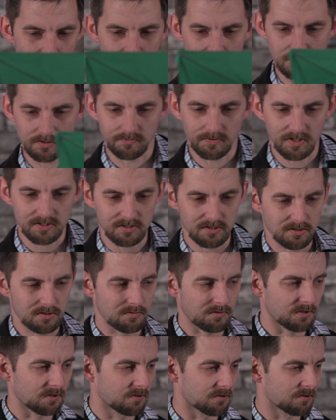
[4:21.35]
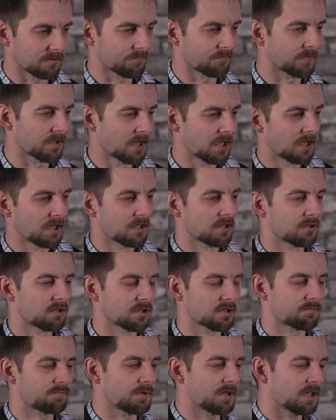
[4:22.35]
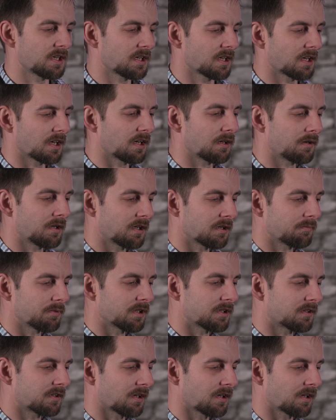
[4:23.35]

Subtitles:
go as fast as you want to. Just be a little bit